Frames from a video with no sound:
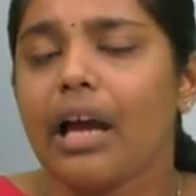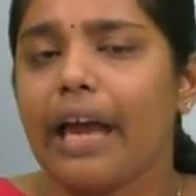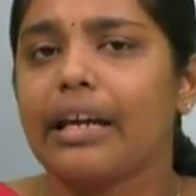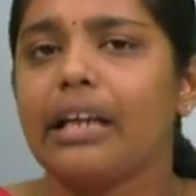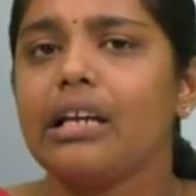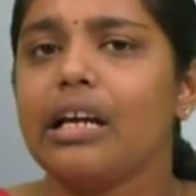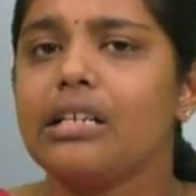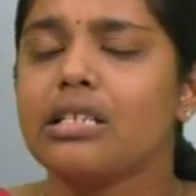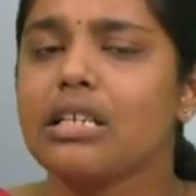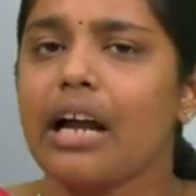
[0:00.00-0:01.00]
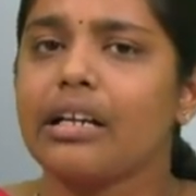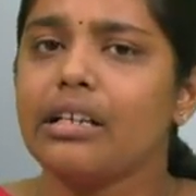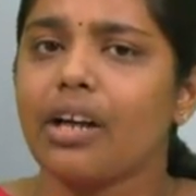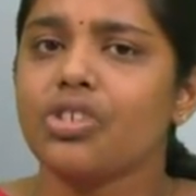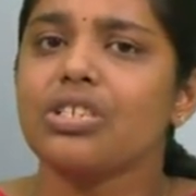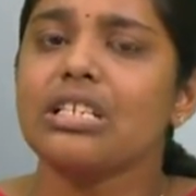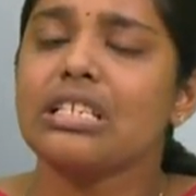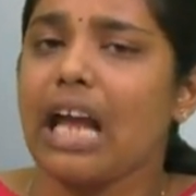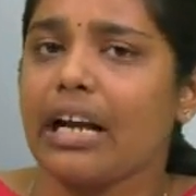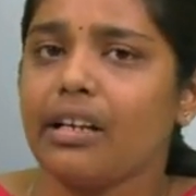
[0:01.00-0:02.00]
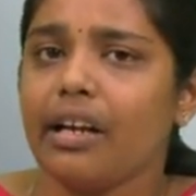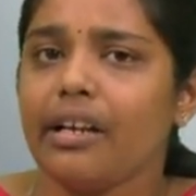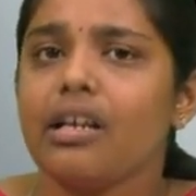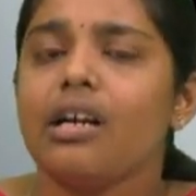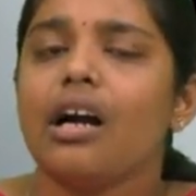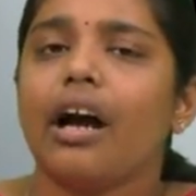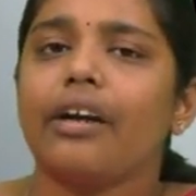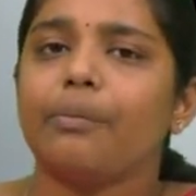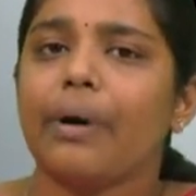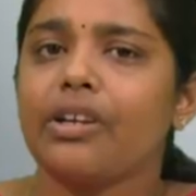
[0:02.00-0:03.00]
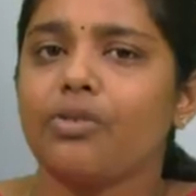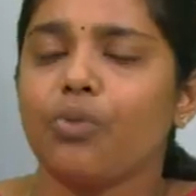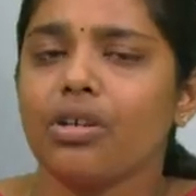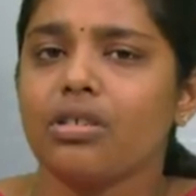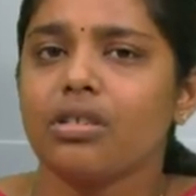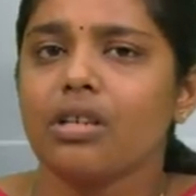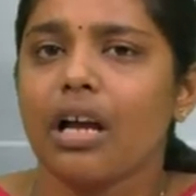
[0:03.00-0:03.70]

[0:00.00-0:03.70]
again it started launching a satellite right, uh, but it was